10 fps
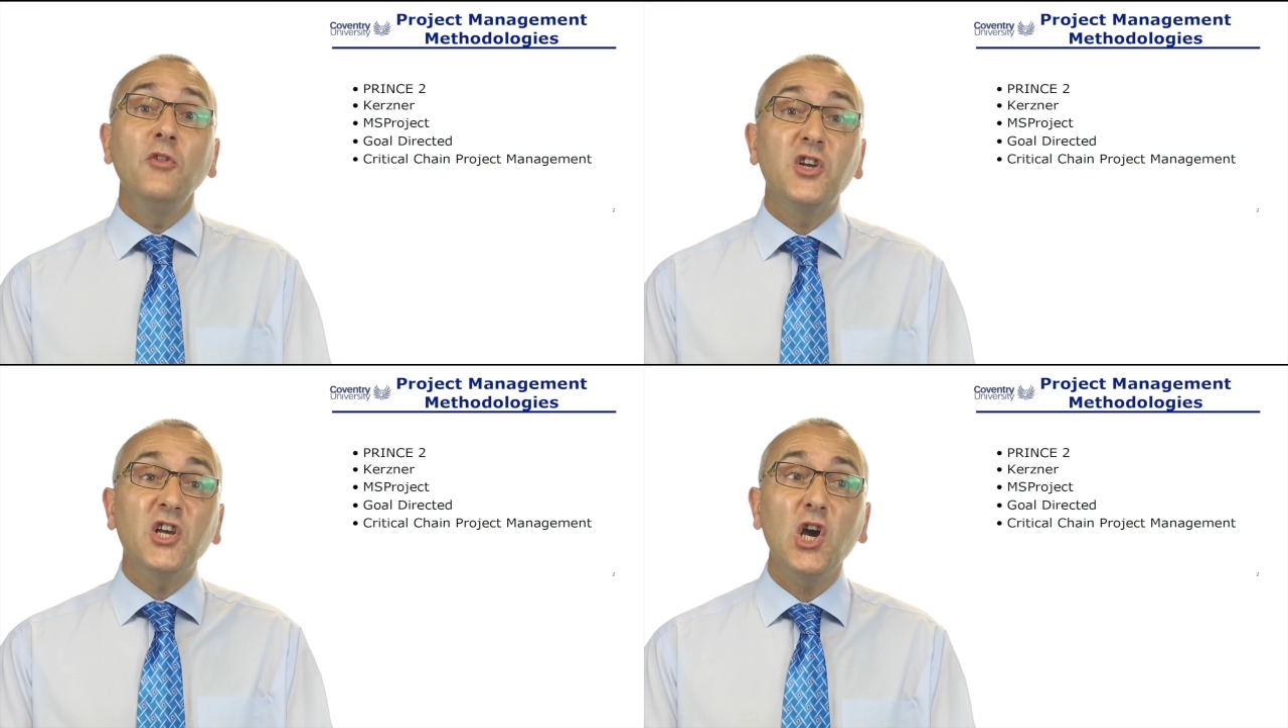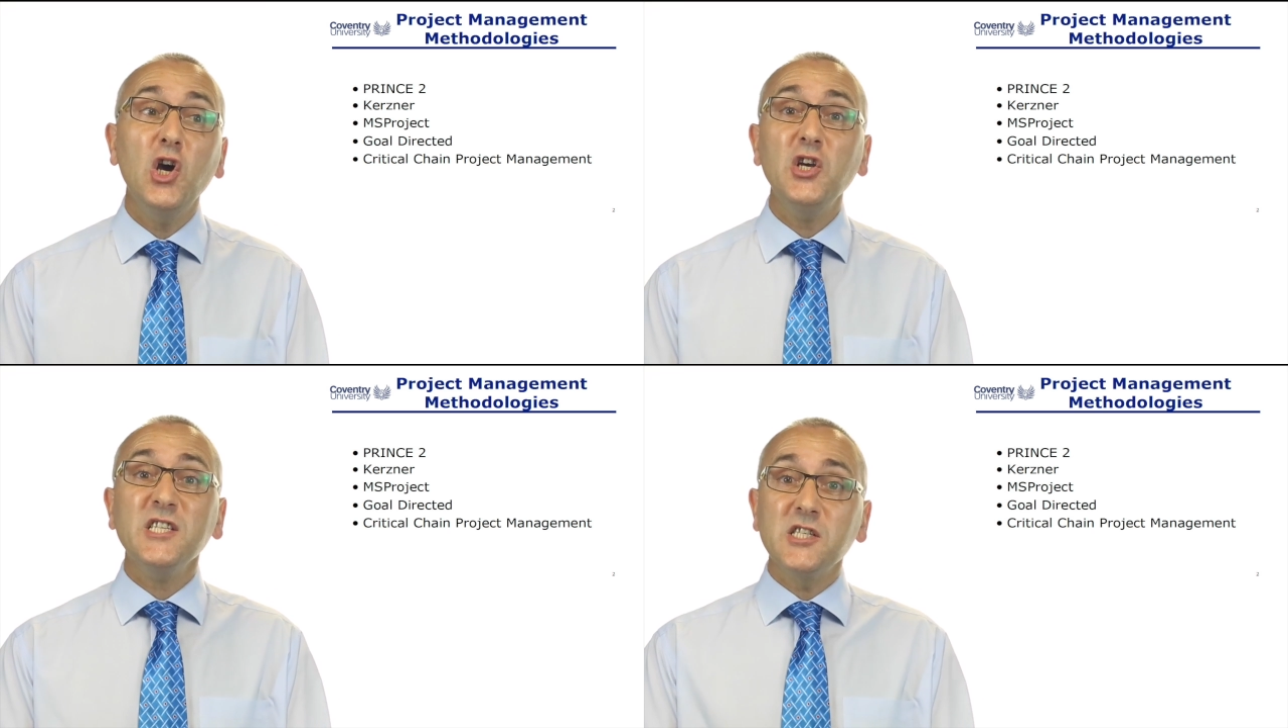The
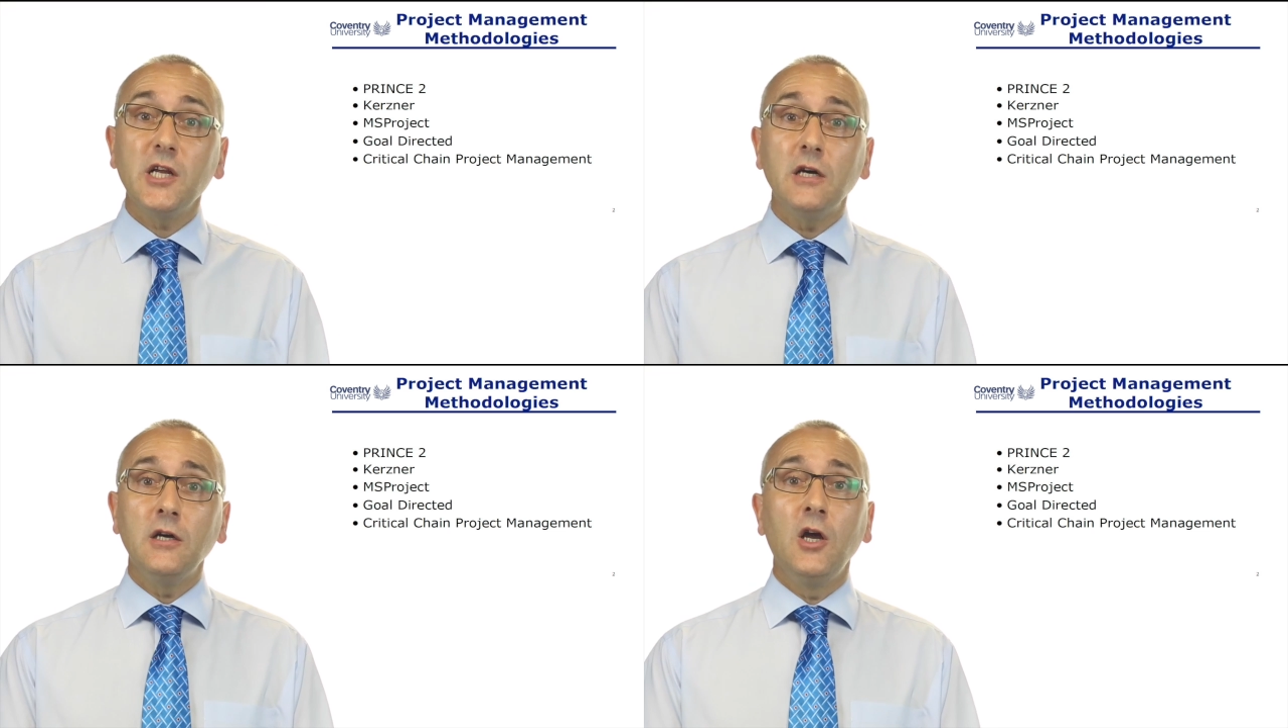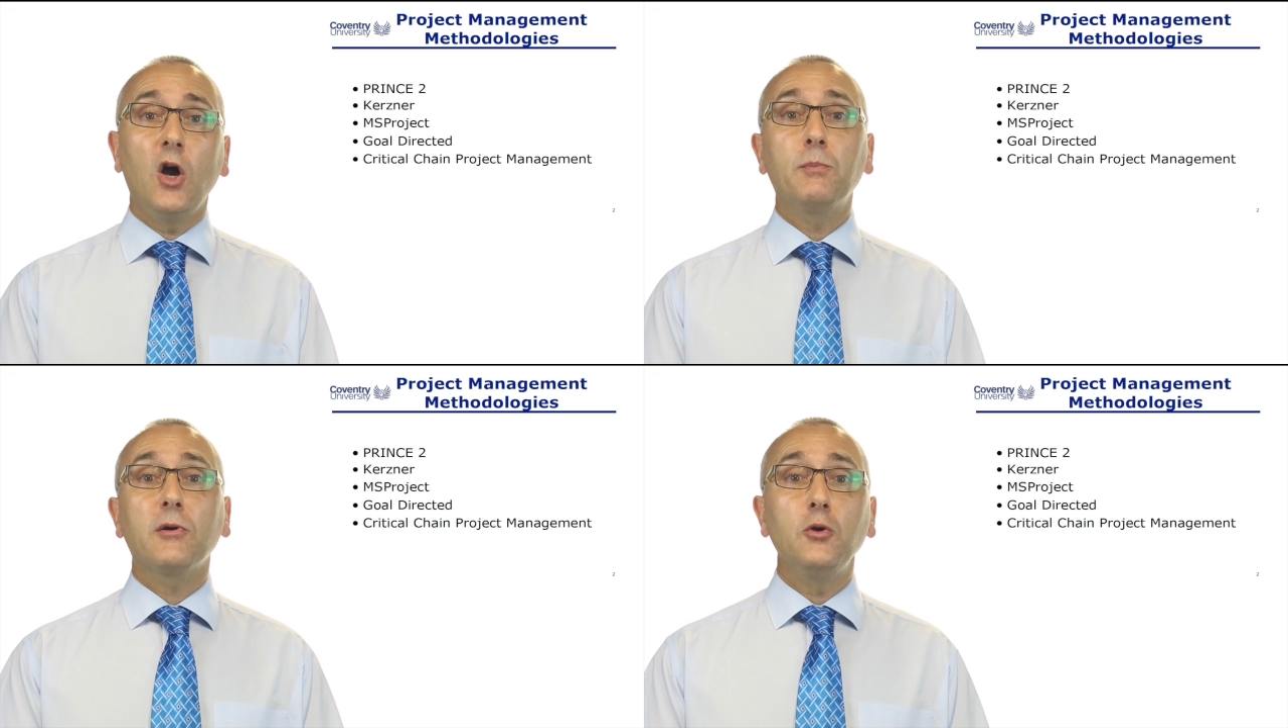Kerzner
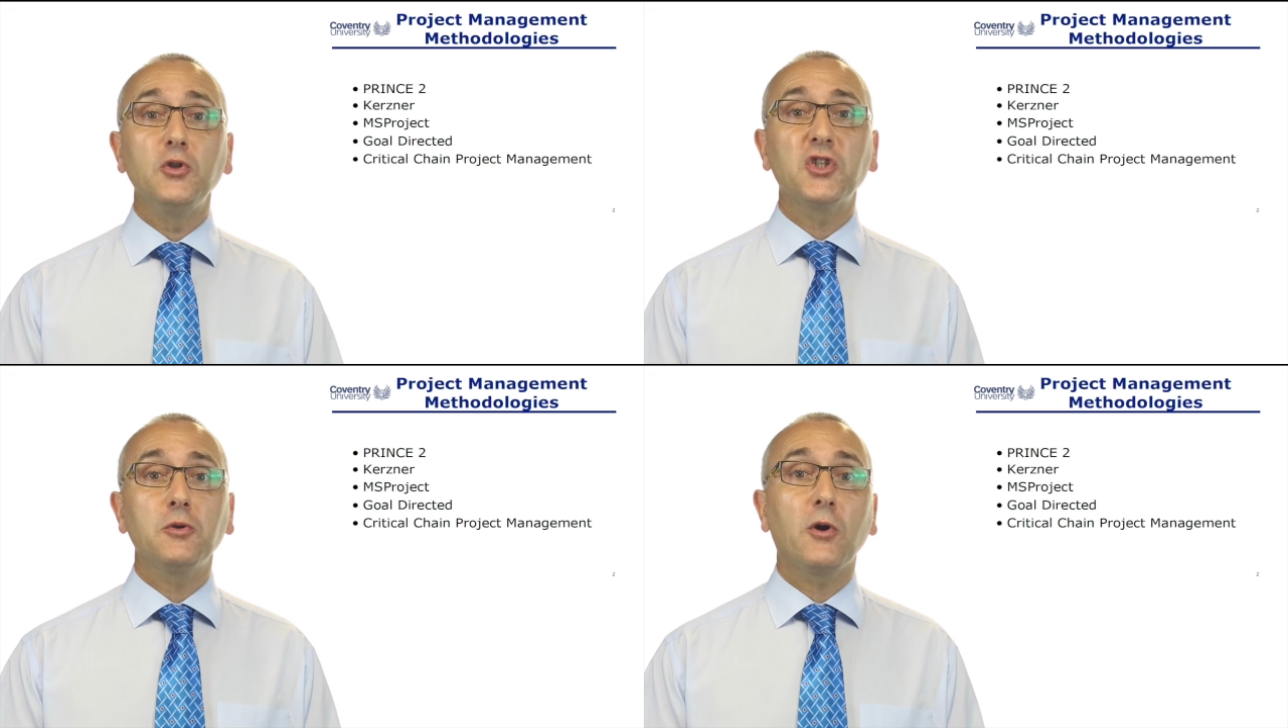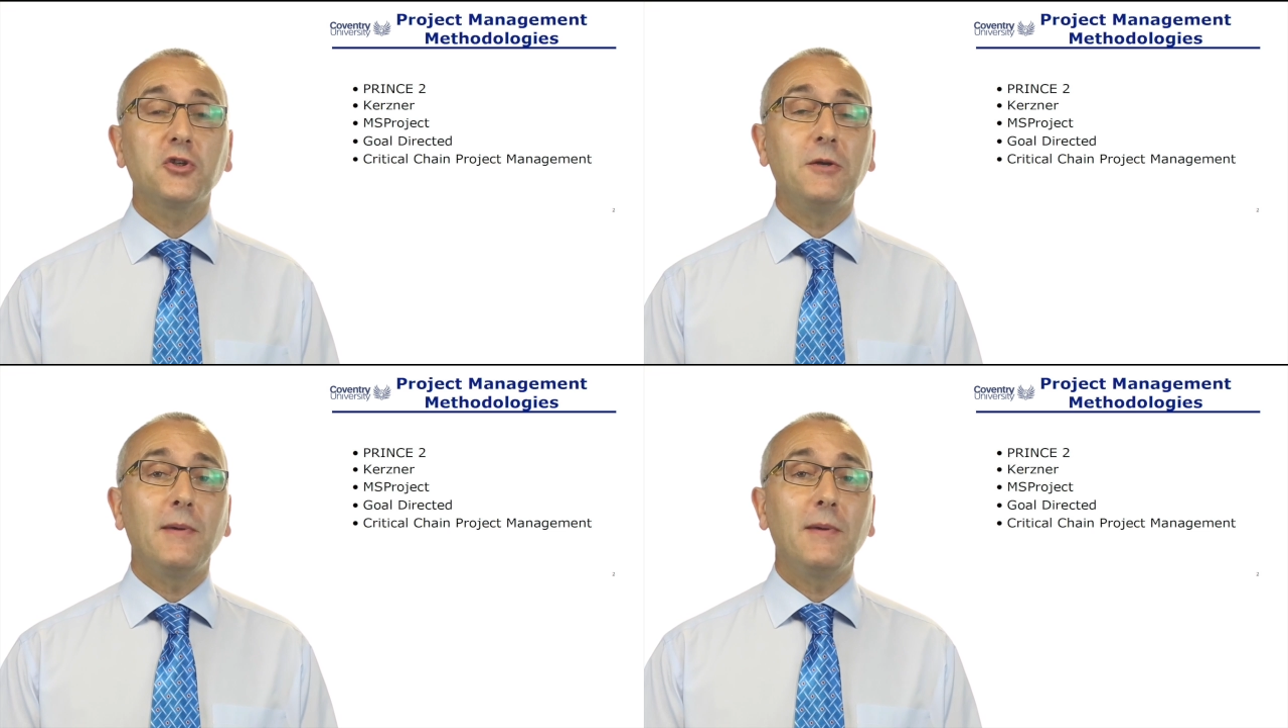approach to project